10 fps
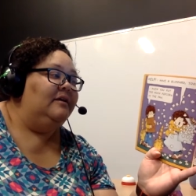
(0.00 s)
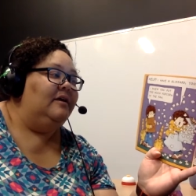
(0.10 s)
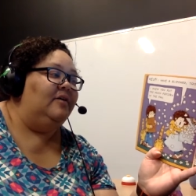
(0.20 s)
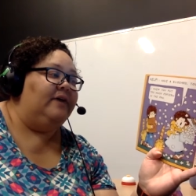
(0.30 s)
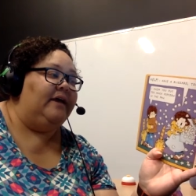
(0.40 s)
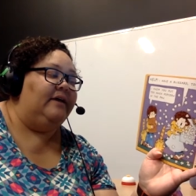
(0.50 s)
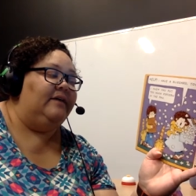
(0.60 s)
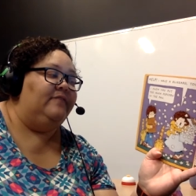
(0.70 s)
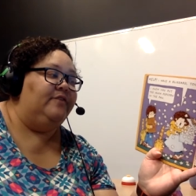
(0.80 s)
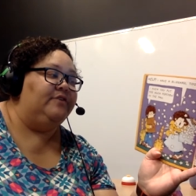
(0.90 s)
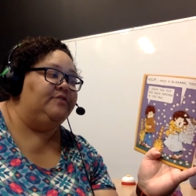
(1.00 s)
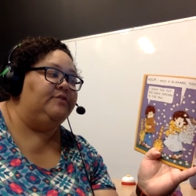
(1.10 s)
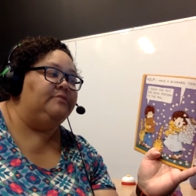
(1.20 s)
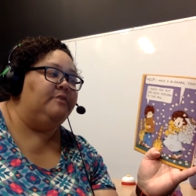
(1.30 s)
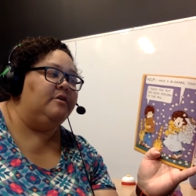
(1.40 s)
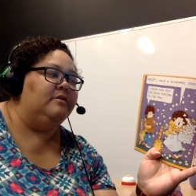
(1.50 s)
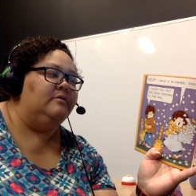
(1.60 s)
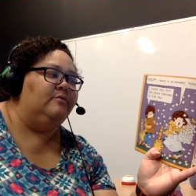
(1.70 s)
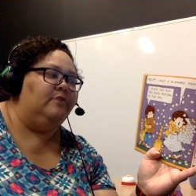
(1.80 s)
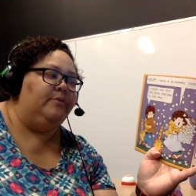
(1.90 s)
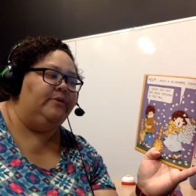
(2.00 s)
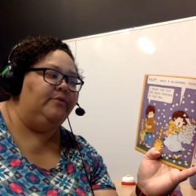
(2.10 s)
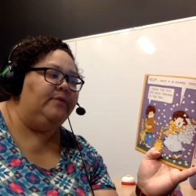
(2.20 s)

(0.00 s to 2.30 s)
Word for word: Okay, if you're so smart, what do we do